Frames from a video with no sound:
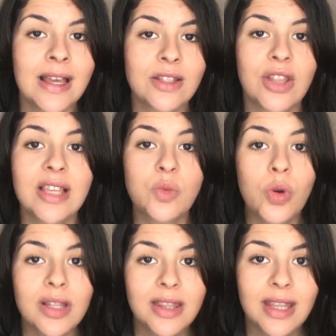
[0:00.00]
So that's
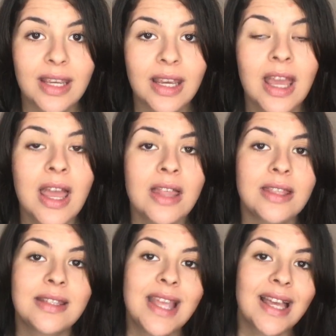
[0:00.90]
one thing.
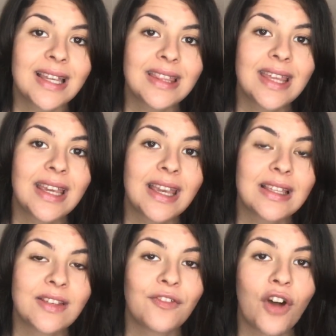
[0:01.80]
The second thing
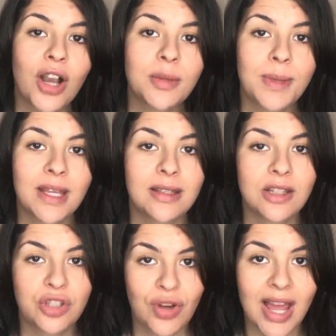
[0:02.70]
is avoid being
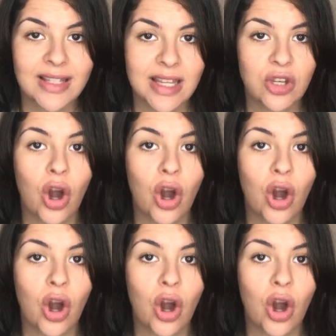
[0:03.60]
distracted.